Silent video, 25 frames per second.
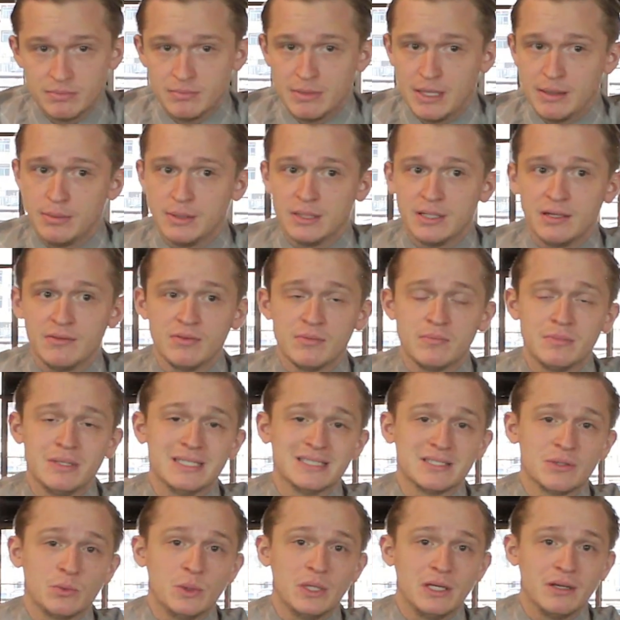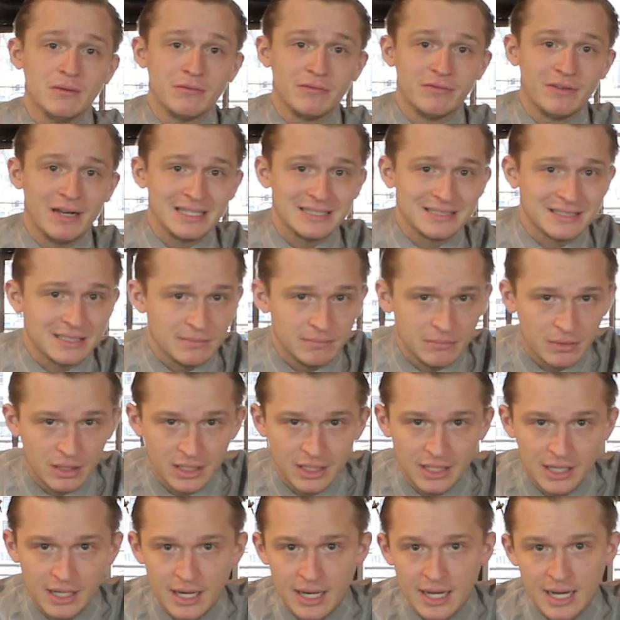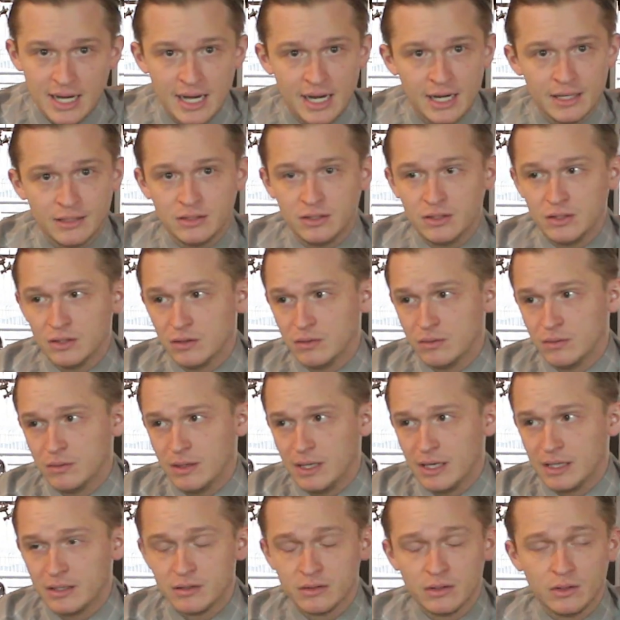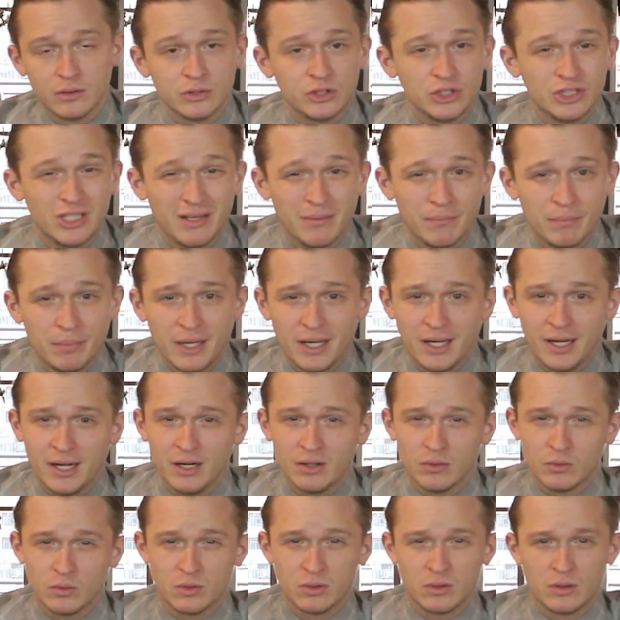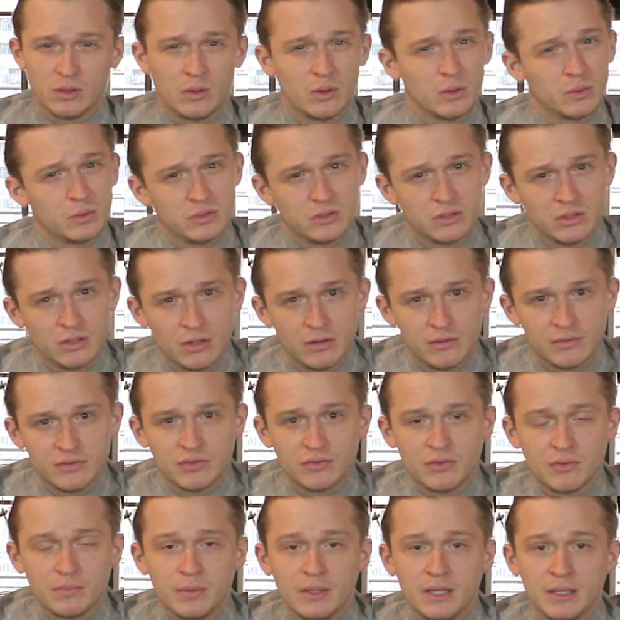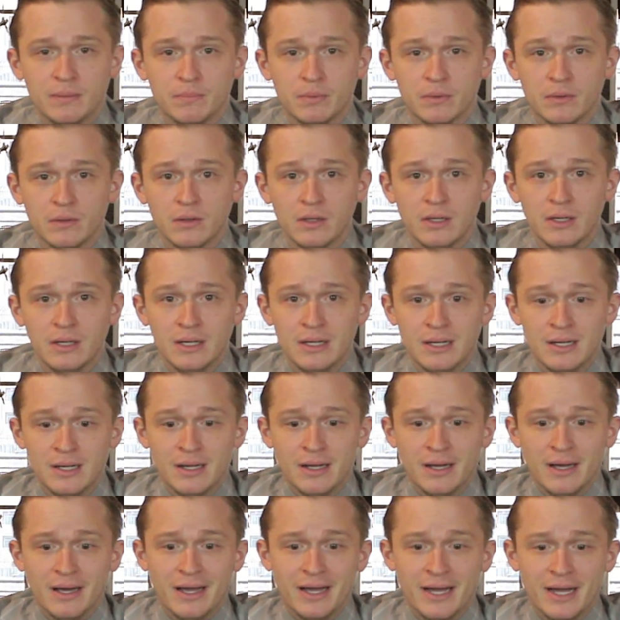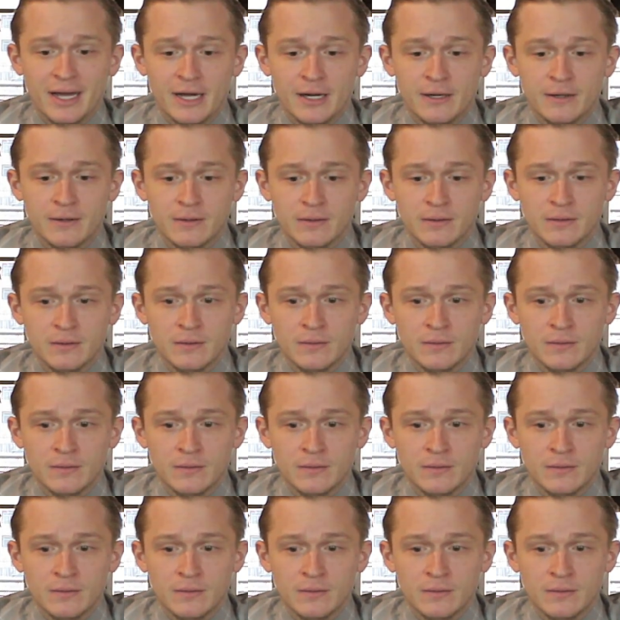Maybe it even means that we invested money and got, I don't know, champagne or hors d'oeuvres for people. And